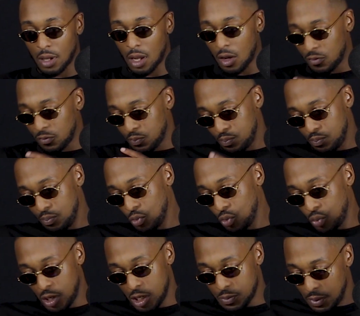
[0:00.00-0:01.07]
I've
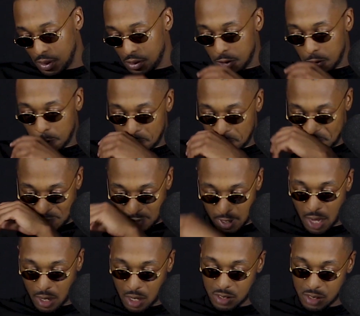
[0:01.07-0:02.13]
always been,
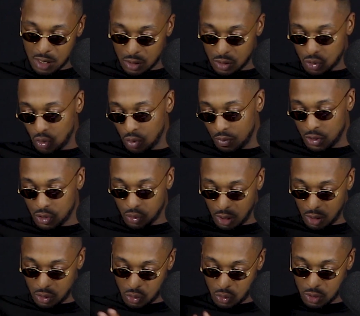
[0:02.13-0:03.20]
like I said, torn
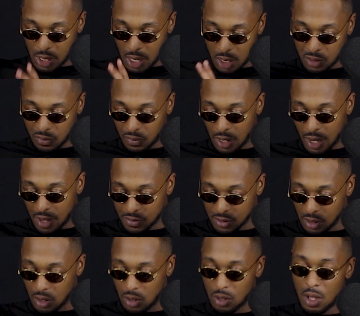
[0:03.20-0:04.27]
between two sides of a
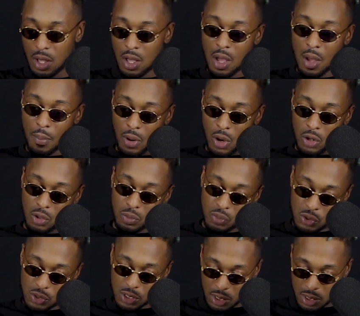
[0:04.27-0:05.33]
lifestyle. But on the
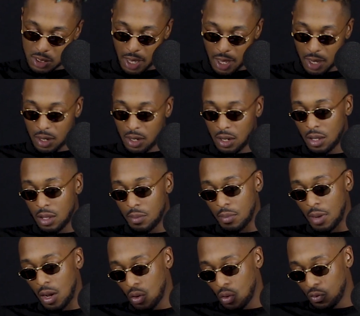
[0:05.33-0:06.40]
music side,
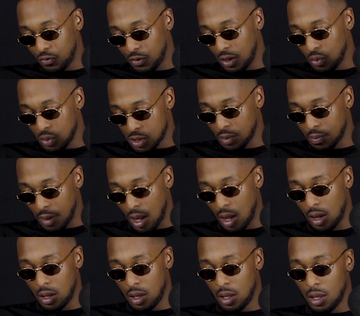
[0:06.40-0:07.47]
my whole thing was
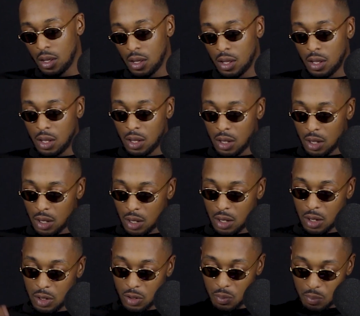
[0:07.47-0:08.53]
about
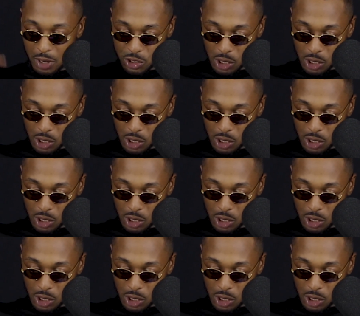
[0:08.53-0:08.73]
my